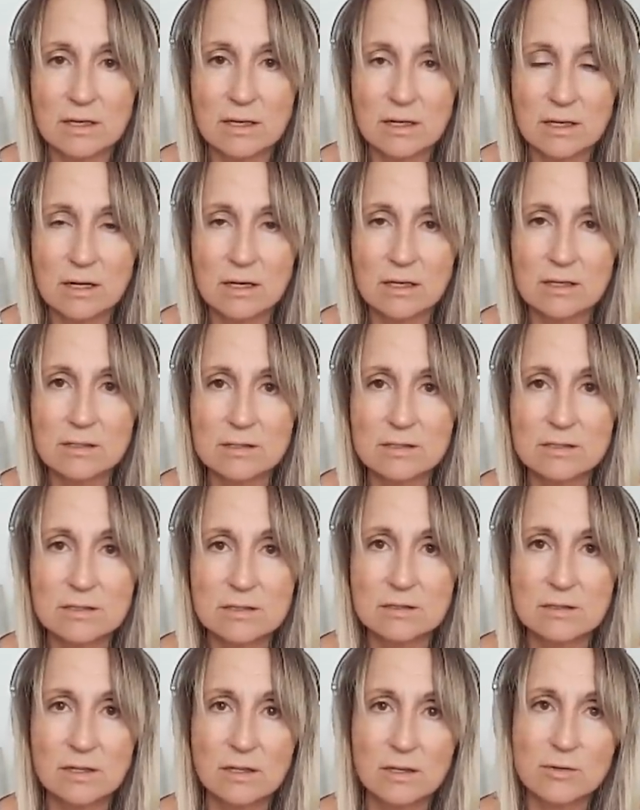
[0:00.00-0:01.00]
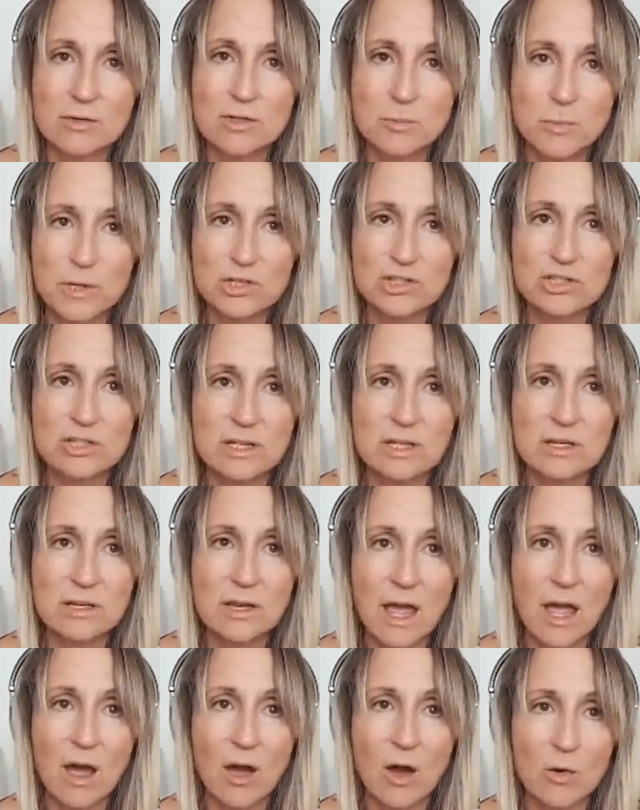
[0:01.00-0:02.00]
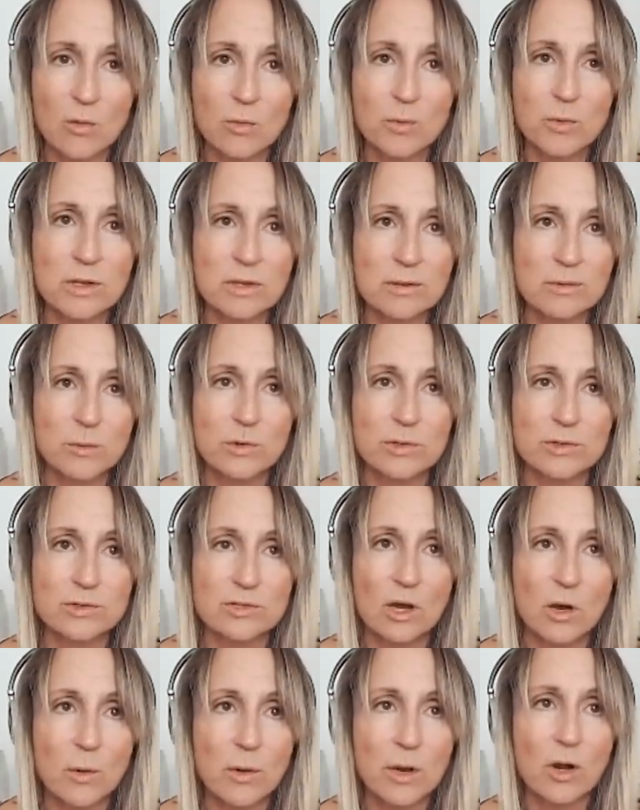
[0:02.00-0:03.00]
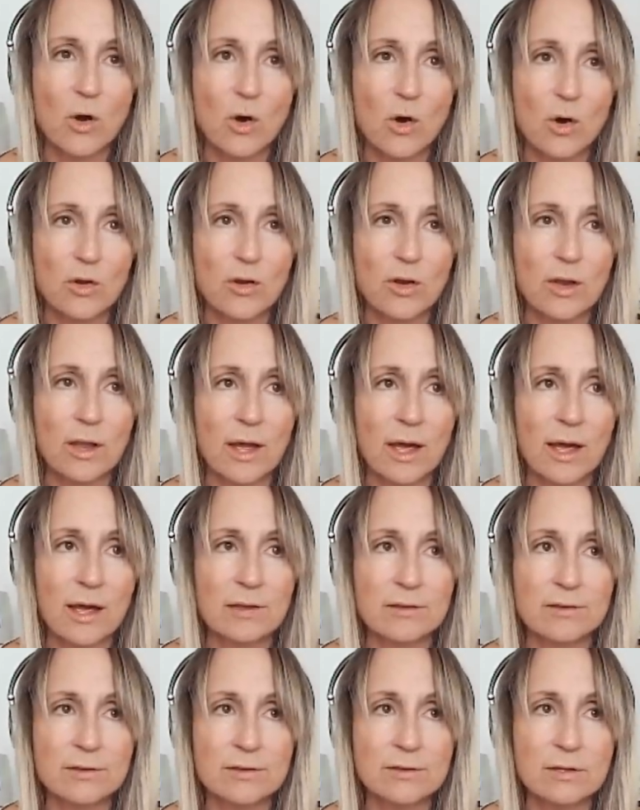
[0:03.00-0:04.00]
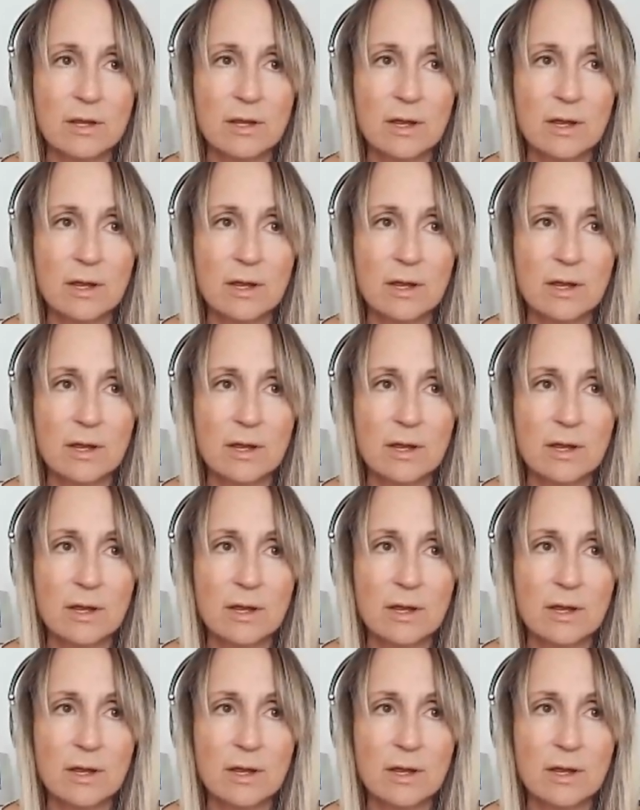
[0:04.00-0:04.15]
And, you know, especially now with what's going on, and